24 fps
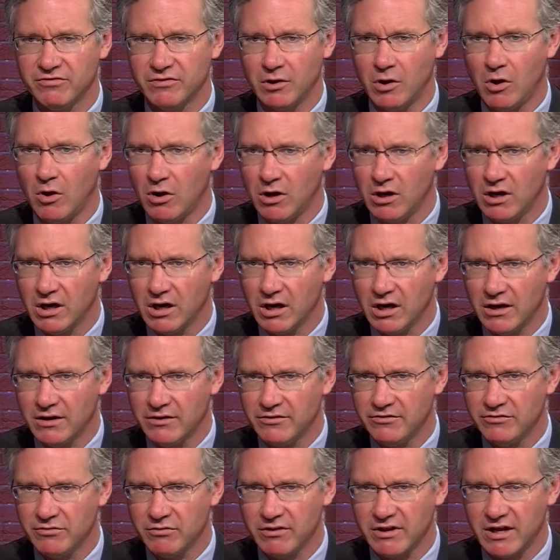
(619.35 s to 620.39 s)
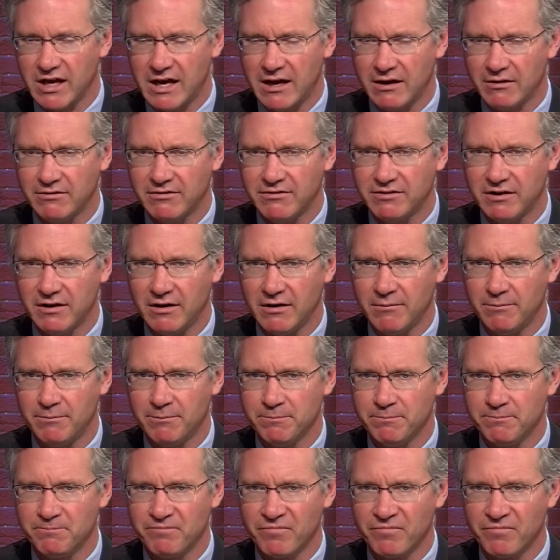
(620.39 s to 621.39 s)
long guns without a